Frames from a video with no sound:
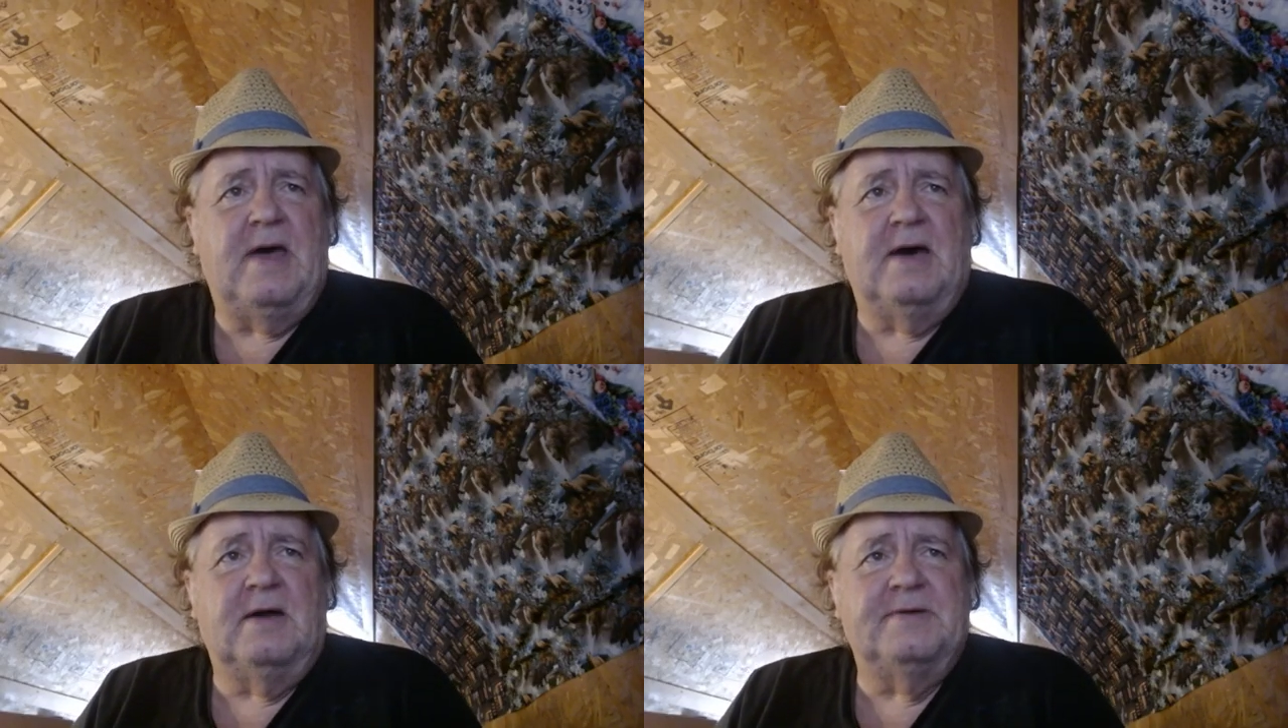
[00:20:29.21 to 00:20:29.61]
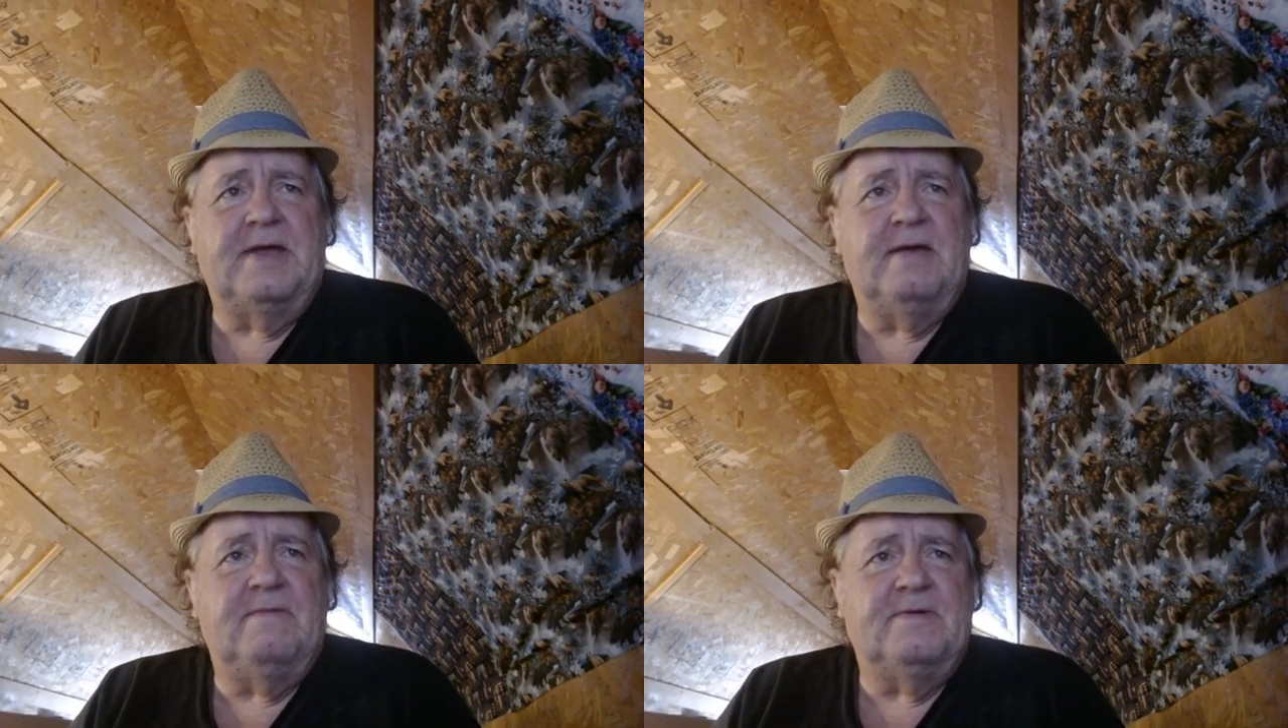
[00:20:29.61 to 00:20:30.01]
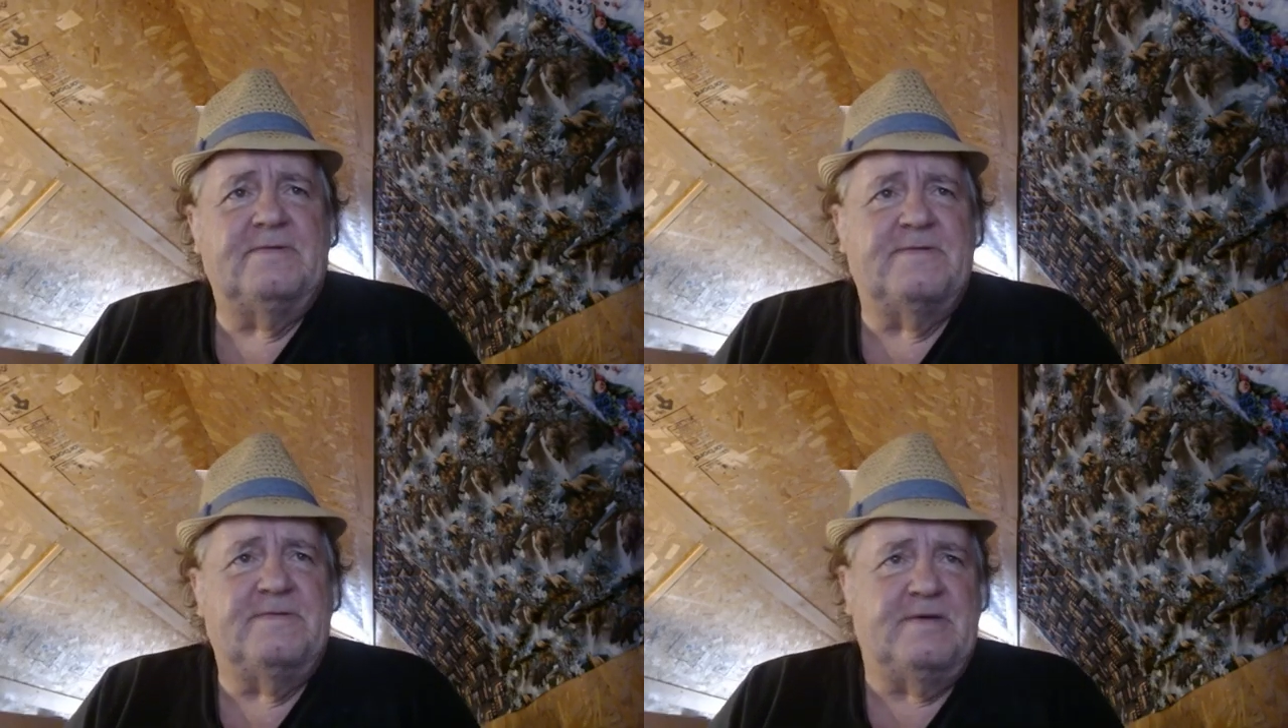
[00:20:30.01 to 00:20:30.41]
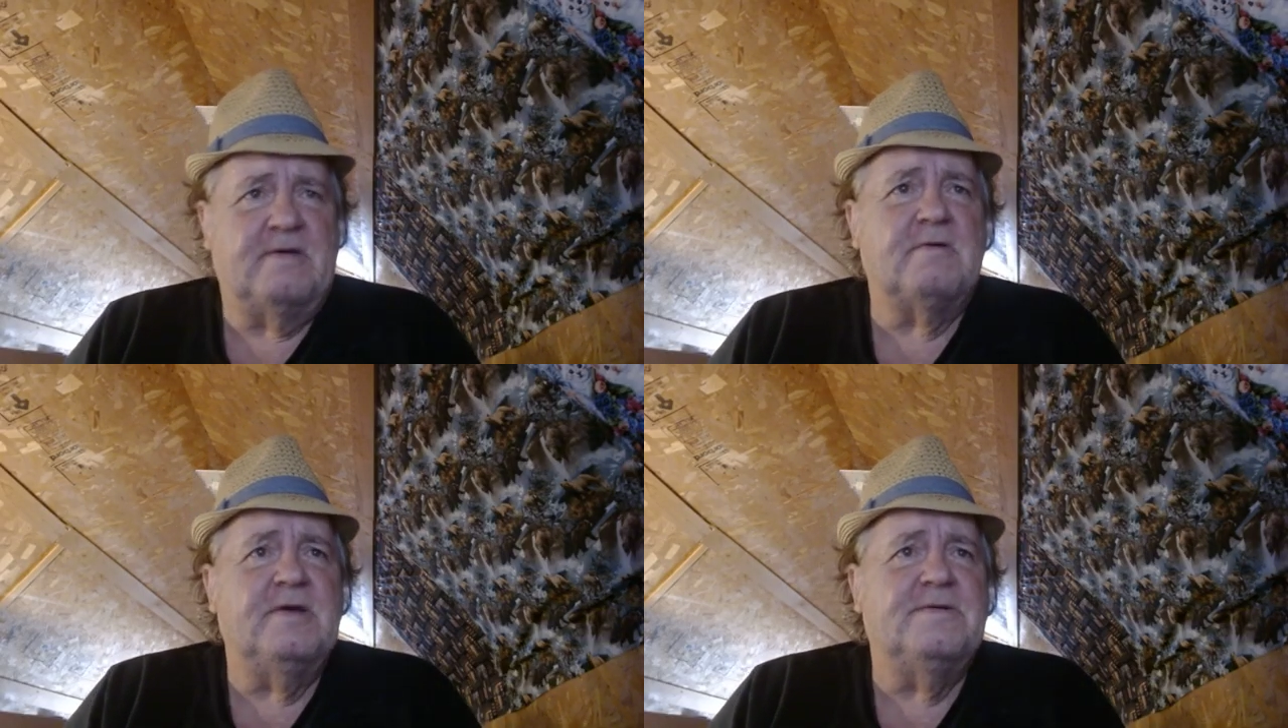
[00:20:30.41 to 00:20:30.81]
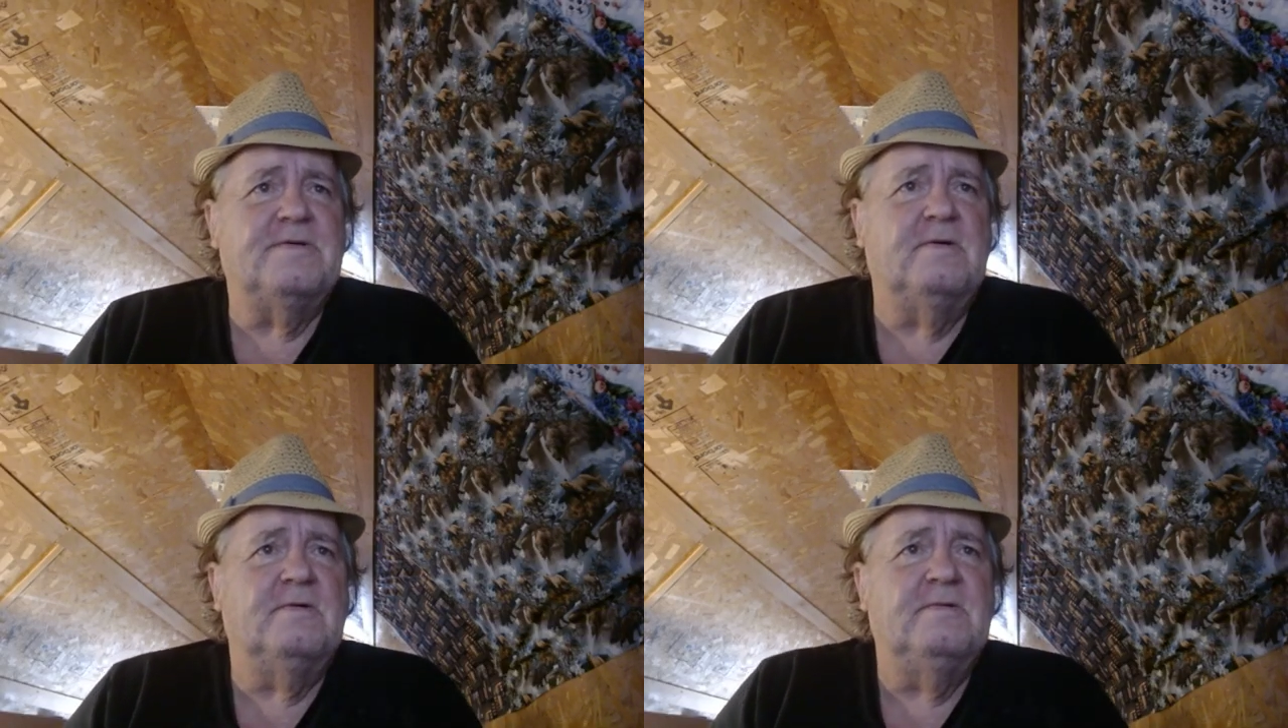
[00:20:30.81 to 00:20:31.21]
Al Davis, Jerry
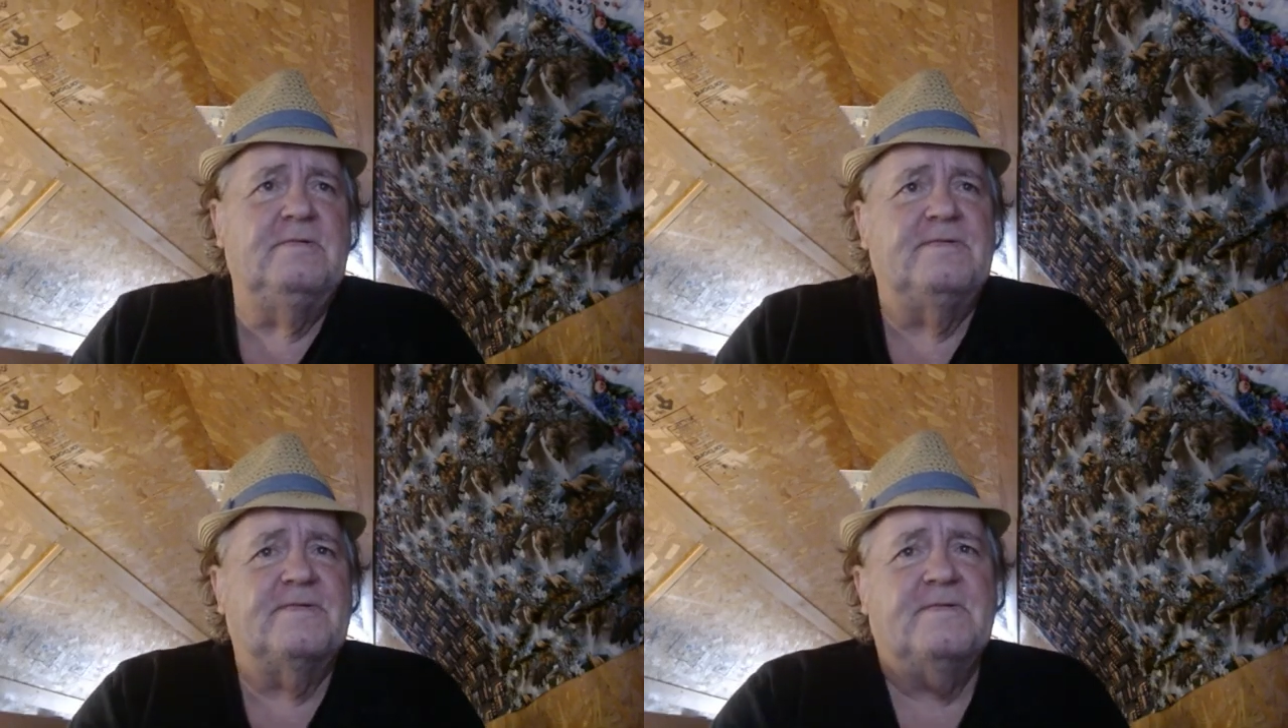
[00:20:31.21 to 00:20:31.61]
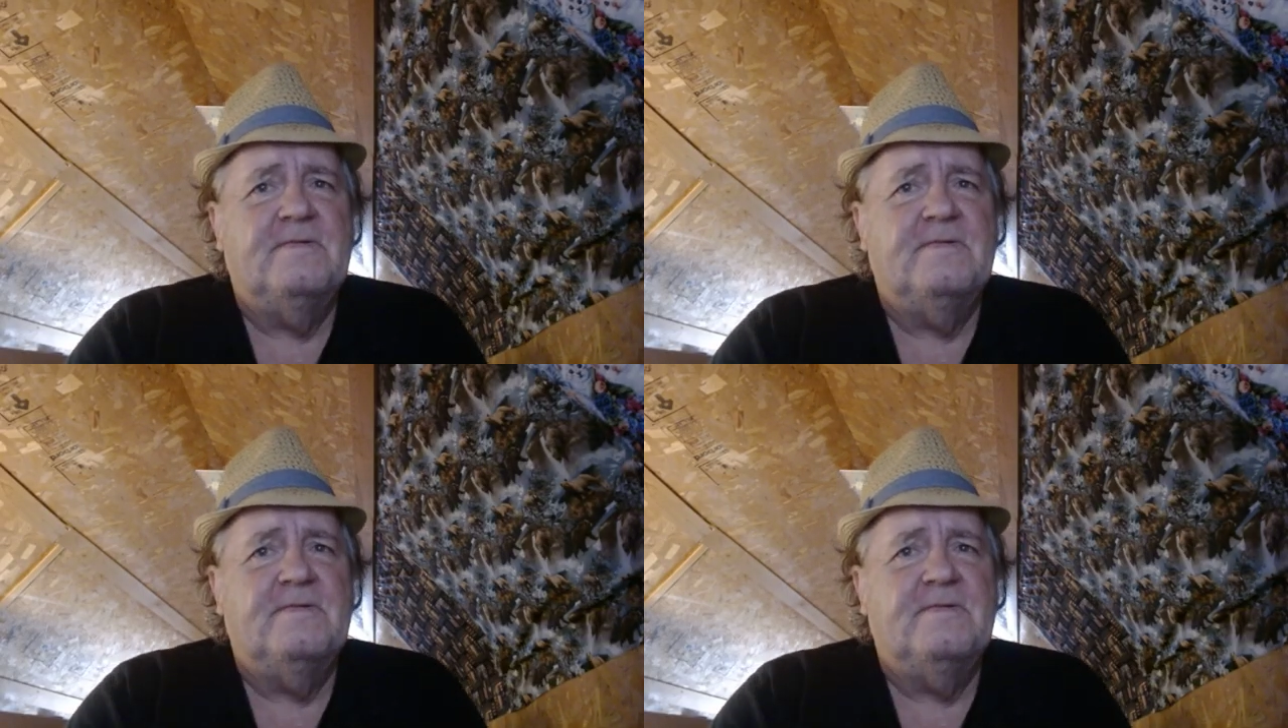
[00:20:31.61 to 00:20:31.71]
Jones.